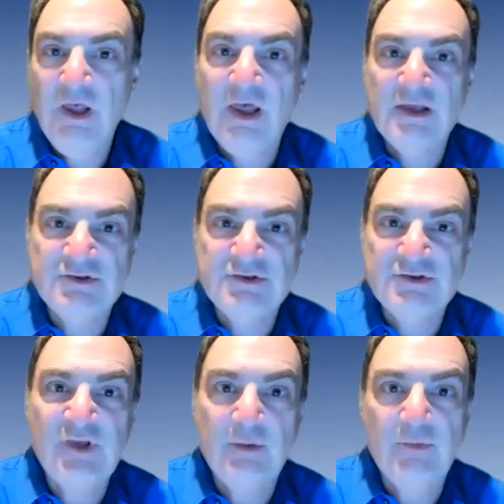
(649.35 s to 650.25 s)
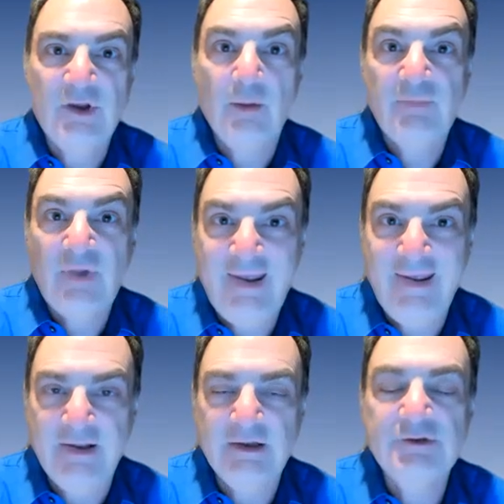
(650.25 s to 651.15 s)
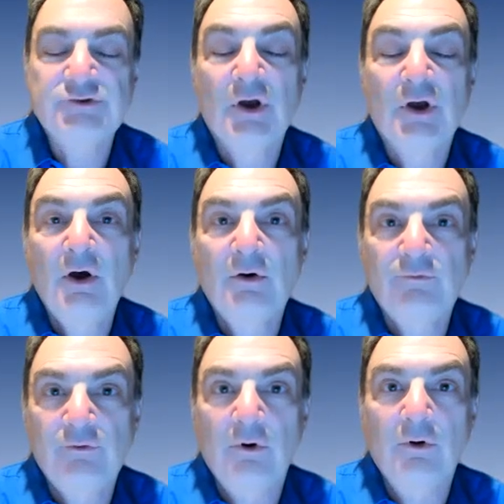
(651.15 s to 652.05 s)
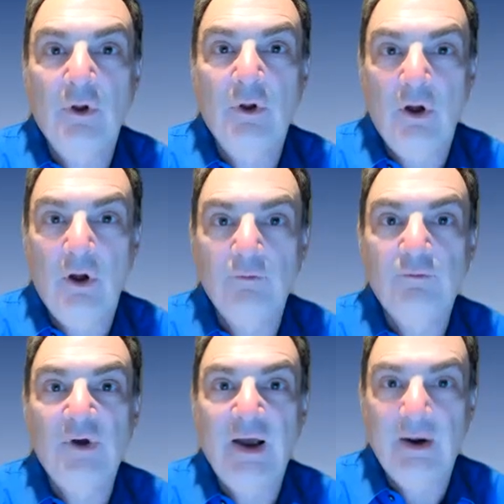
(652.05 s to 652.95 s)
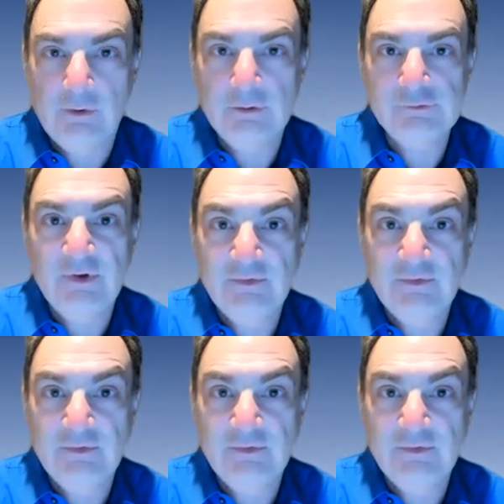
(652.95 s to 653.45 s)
and she sent me a page full of errors.